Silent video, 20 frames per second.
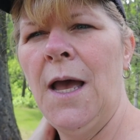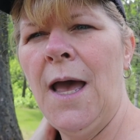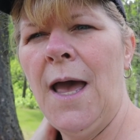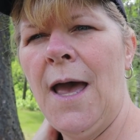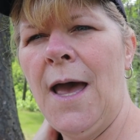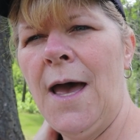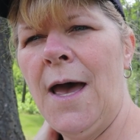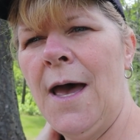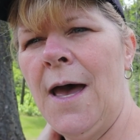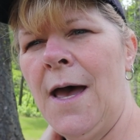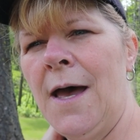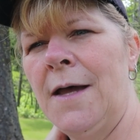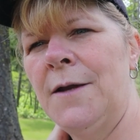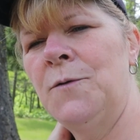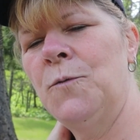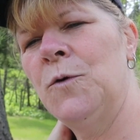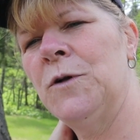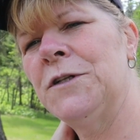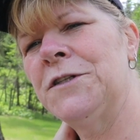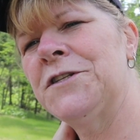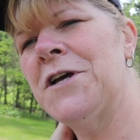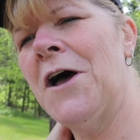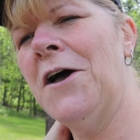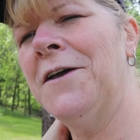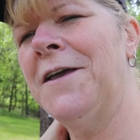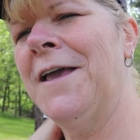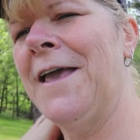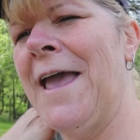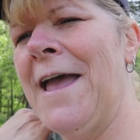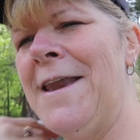and we'll
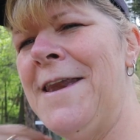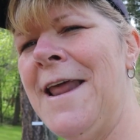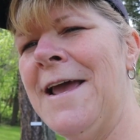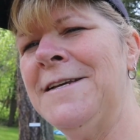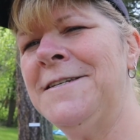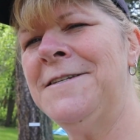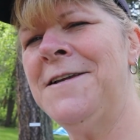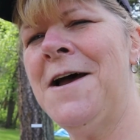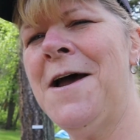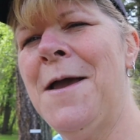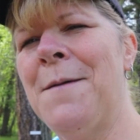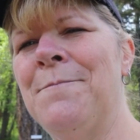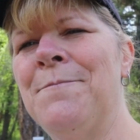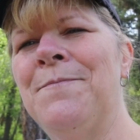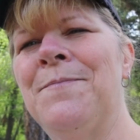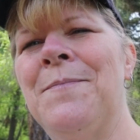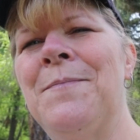talk again next time.